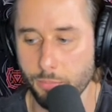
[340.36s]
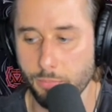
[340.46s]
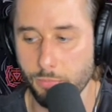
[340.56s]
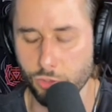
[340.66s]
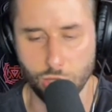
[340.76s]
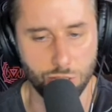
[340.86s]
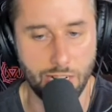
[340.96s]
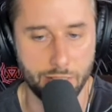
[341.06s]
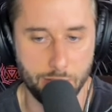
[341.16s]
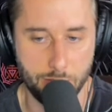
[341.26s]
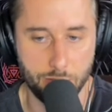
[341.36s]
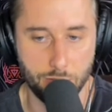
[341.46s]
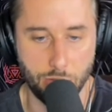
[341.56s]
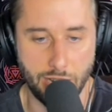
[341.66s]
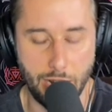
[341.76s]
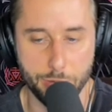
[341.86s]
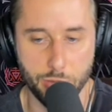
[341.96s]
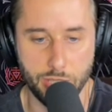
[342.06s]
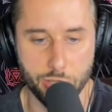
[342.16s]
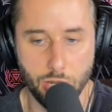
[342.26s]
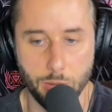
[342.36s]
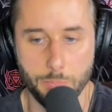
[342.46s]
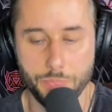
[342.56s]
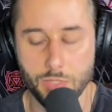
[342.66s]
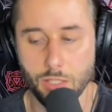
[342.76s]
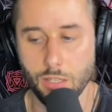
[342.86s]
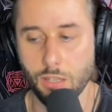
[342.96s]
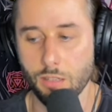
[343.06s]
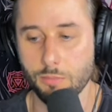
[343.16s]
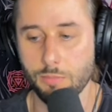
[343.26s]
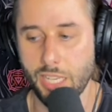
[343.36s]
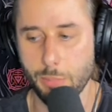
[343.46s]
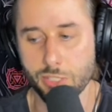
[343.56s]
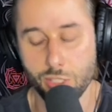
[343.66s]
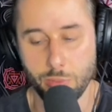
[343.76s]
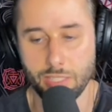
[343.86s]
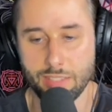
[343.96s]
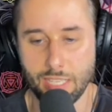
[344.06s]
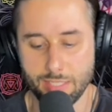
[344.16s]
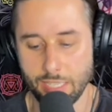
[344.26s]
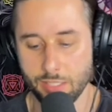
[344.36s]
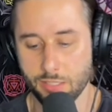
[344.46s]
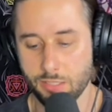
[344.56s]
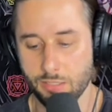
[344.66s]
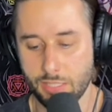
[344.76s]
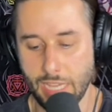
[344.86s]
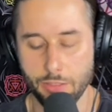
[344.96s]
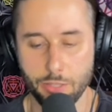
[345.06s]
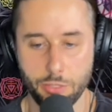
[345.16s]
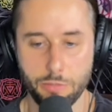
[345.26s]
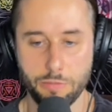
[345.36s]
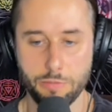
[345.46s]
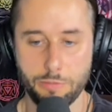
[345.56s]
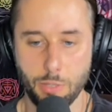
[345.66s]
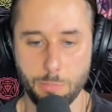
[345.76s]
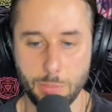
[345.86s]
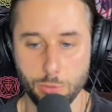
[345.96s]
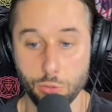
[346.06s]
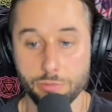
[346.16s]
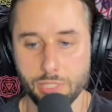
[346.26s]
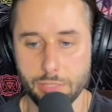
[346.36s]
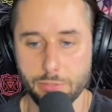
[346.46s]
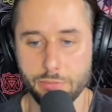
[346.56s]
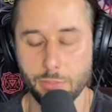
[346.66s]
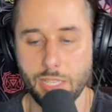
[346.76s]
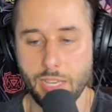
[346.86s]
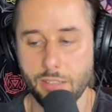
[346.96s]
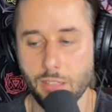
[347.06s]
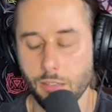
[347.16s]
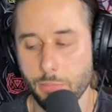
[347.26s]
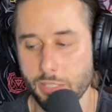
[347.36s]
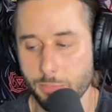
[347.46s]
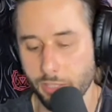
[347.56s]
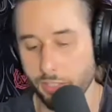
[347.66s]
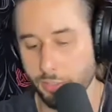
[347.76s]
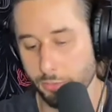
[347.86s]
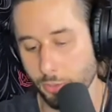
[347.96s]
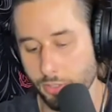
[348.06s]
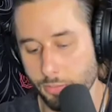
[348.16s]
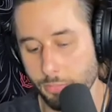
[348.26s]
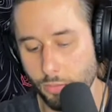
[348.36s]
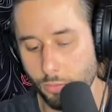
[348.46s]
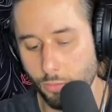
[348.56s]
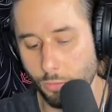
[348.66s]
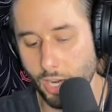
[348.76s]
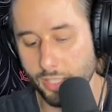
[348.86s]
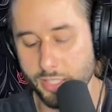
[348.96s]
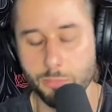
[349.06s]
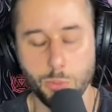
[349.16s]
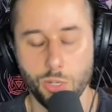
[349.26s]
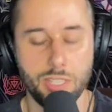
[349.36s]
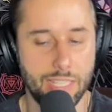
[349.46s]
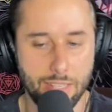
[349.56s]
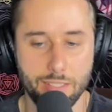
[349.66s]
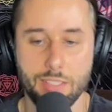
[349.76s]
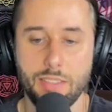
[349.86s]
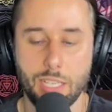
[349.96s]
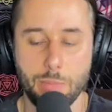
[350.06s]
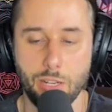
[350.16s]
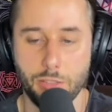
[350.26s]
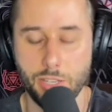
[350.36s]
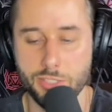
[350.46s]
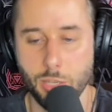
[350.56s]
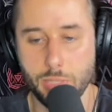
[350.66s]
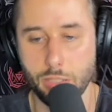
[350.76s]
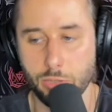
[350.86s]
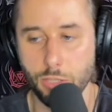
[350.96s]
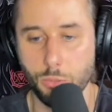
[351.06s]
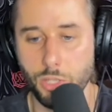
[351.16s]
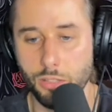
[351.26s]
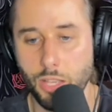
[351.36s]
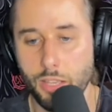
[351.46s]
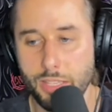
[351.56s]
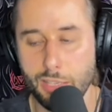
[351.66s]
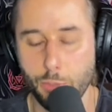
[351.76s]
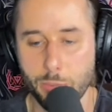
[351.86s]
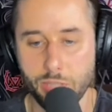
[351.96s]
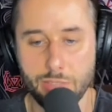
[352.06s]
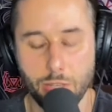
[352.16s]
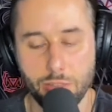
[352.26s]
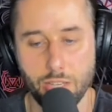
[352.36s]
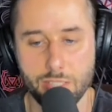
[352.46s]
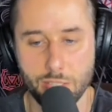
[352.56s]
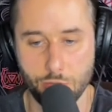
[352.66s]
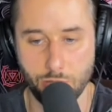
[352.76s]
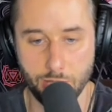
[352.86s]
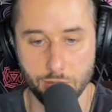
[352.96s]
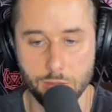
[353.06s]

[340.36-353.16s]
regret it right after they jump. And I'm assuming that data is gathered from people who've lived from that experience, of course. Why is it important, again, to think about our thoughts not being real? Well, if we believe our thoughts as real,